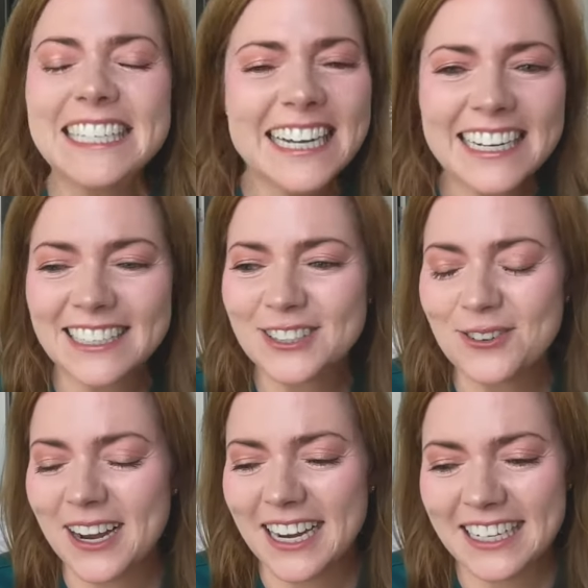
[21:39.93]
yeah,
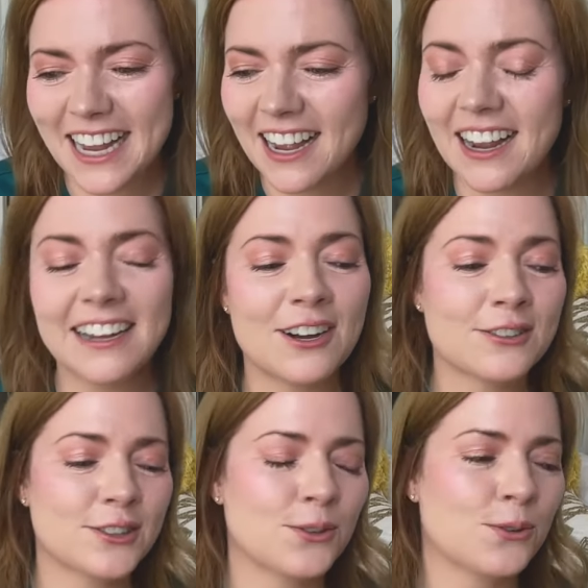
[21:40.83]
so I had I
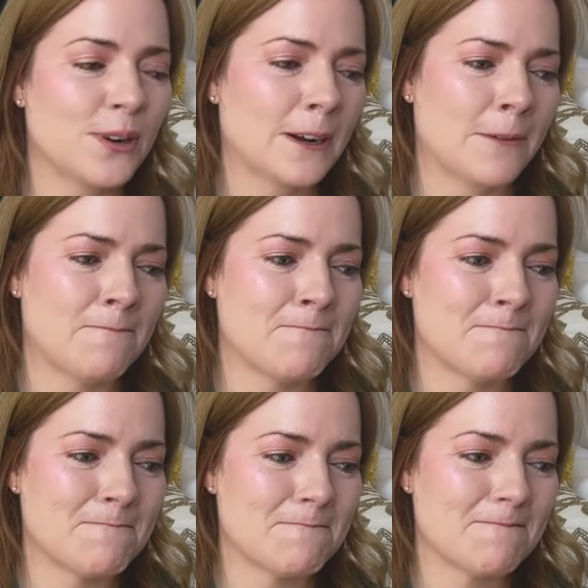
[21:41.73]
also um,
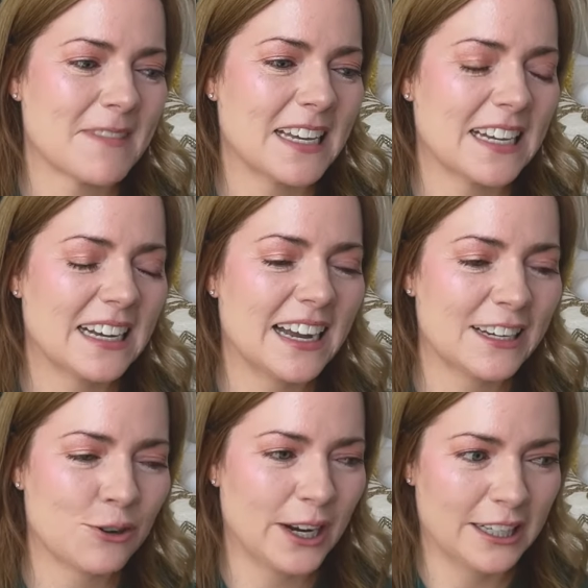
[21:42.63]

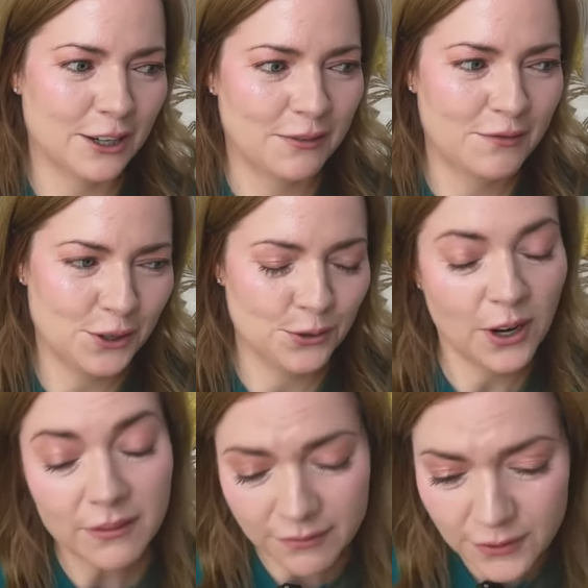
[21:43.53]
I created a
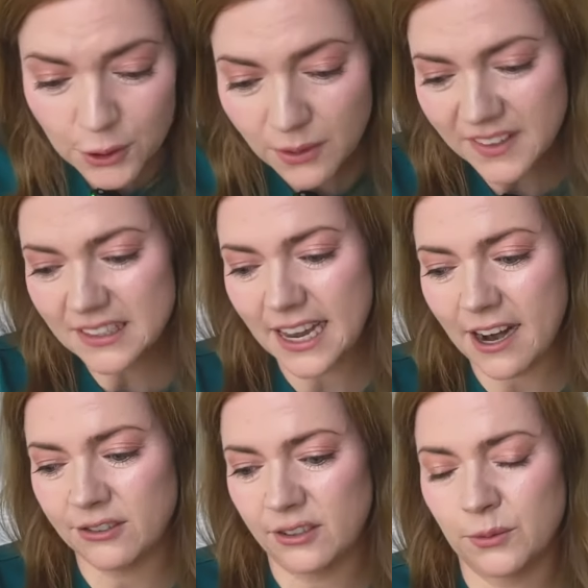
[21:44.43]
few a few of these
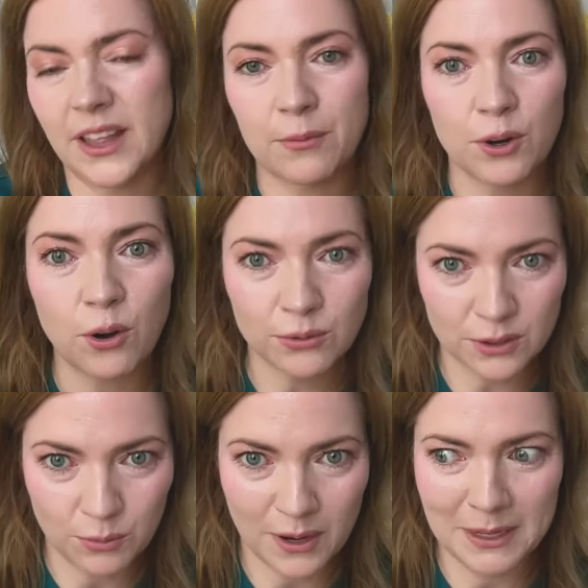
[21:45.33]
characters that were
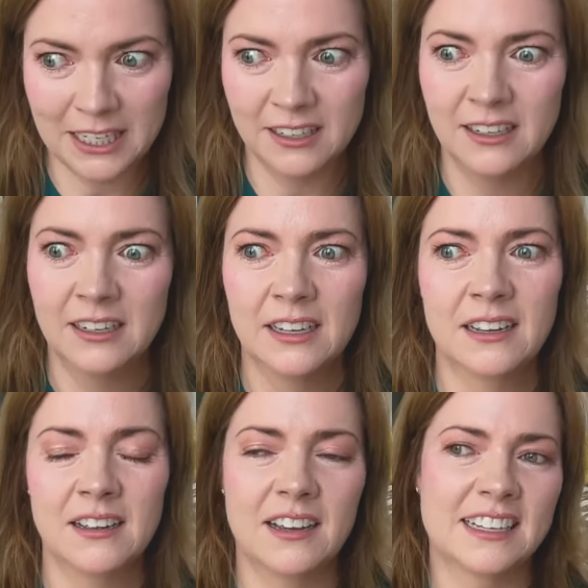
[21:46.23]
older women,
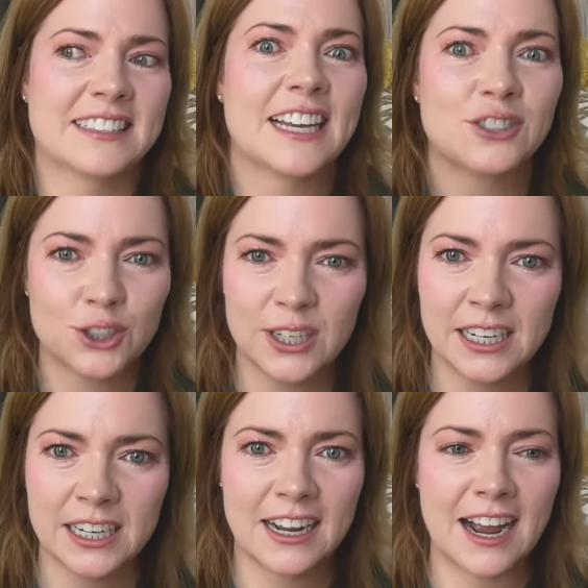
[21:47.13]

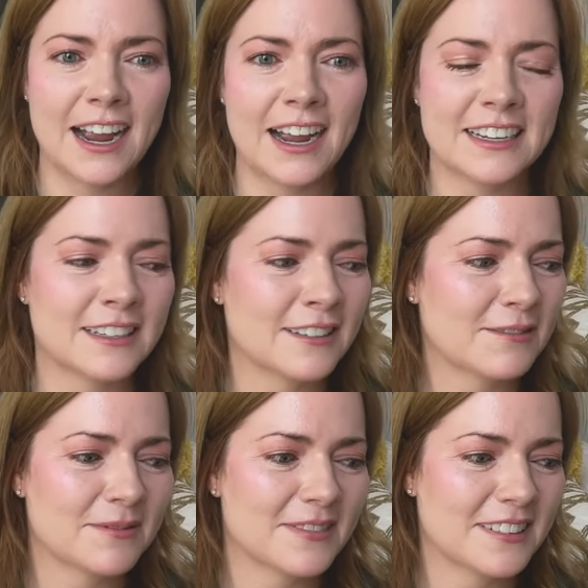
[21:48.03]
eccentric. I, I
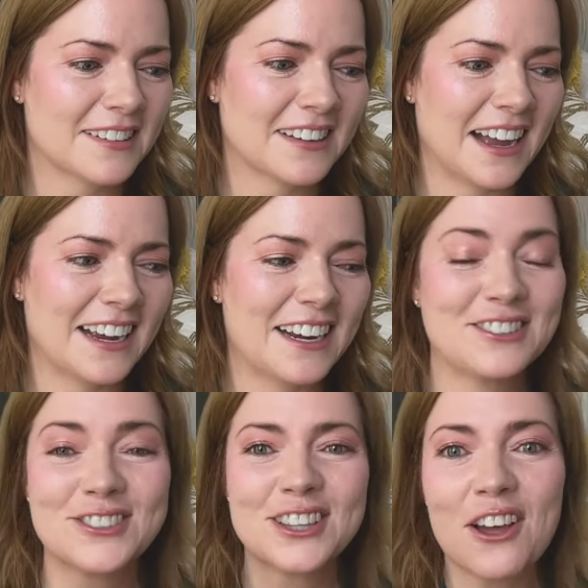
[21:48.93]
I
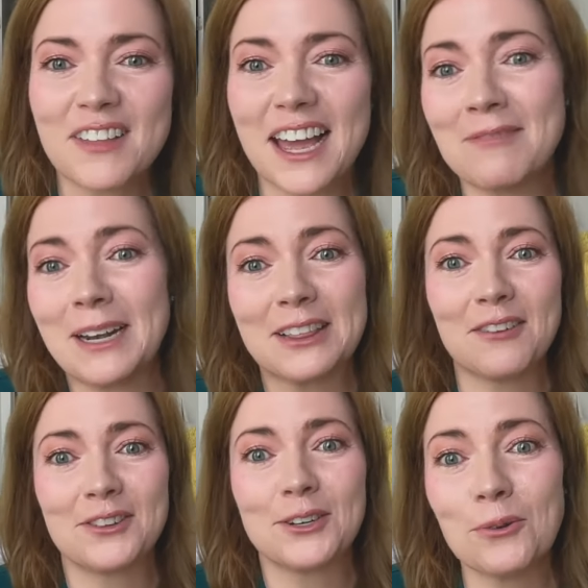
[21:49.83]
just love that. I mean, I
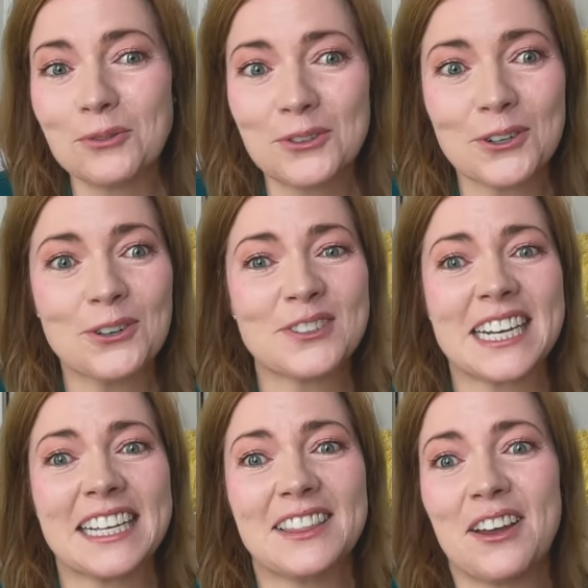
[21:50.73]
love the Golden Girls,
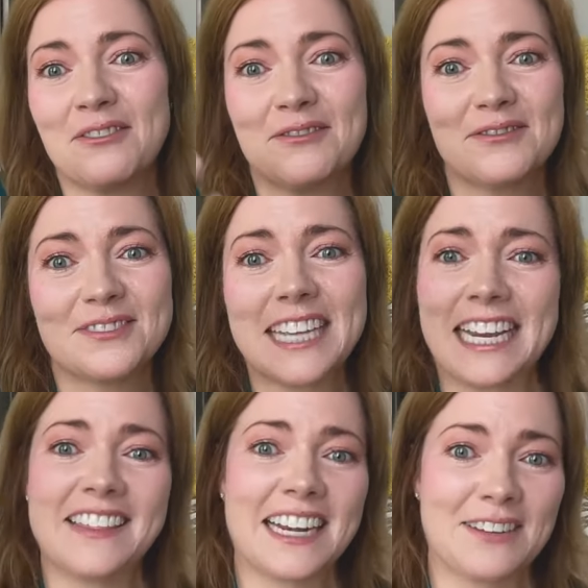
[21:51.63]
and I love
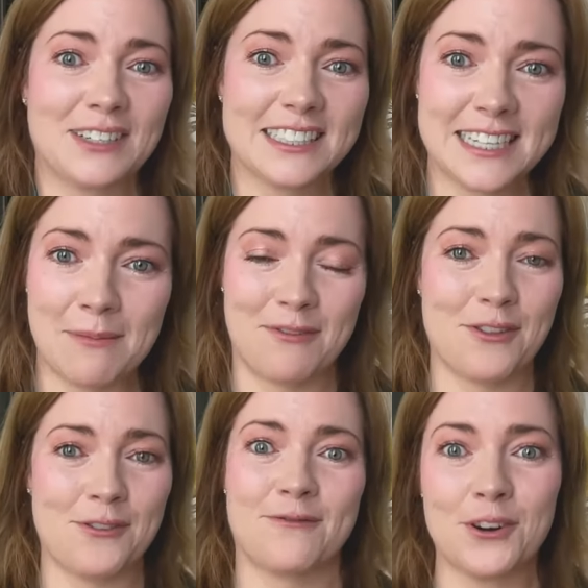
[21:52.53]
taking that even a step
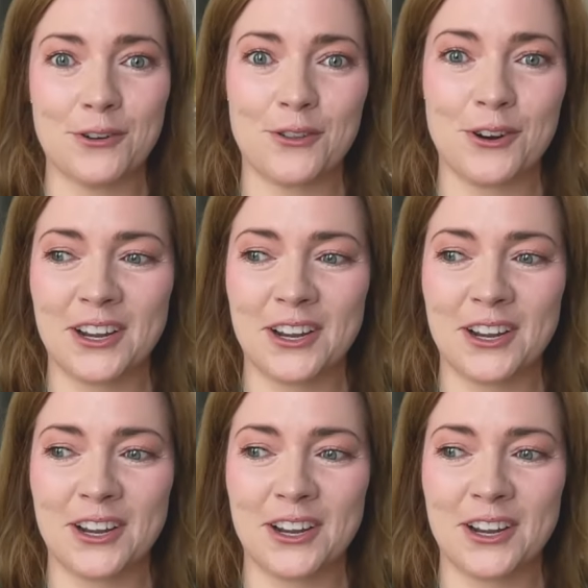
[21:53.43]
th- further,